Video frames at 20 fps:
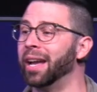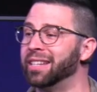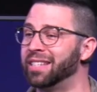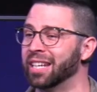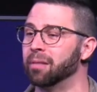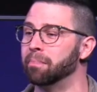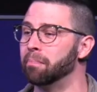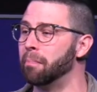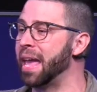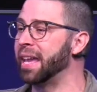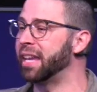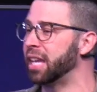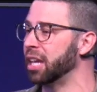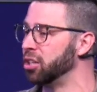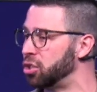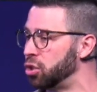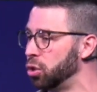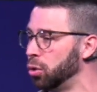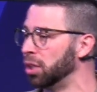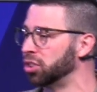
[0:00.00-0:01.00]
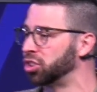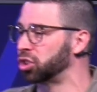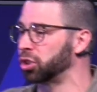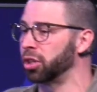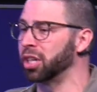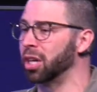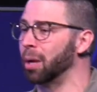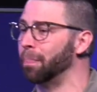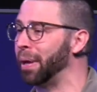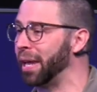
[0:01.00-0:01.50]
didn't make it to a
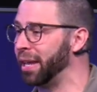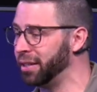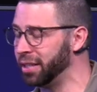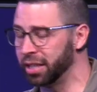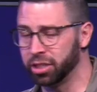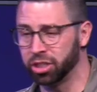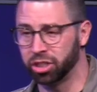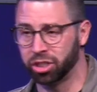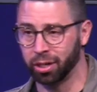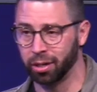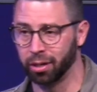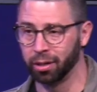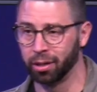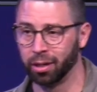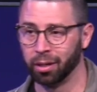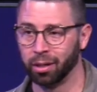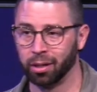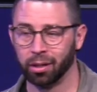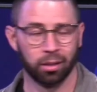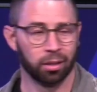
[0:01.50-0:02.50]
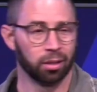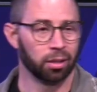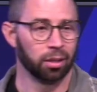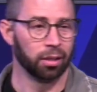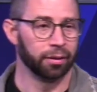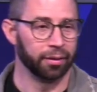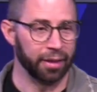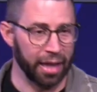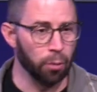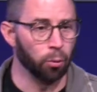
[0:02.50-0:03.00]
certain appendage.
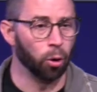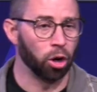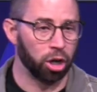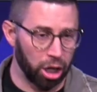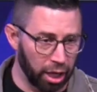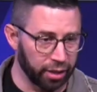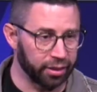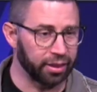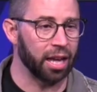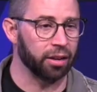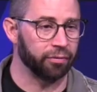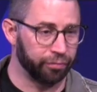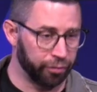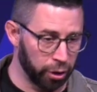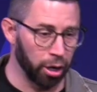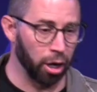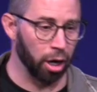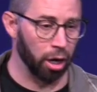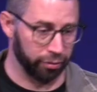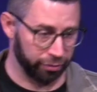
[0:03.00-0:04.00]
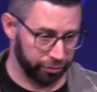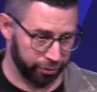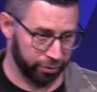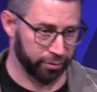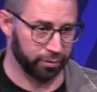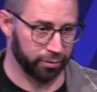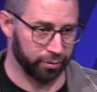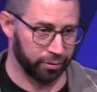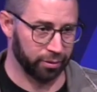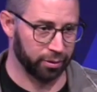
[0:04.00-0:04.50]
They will cut that foot off.
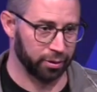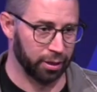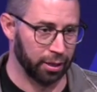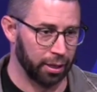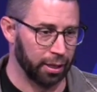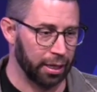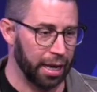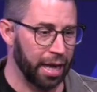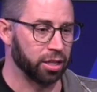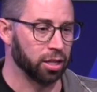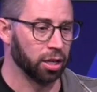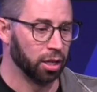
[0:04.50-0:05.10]
Like,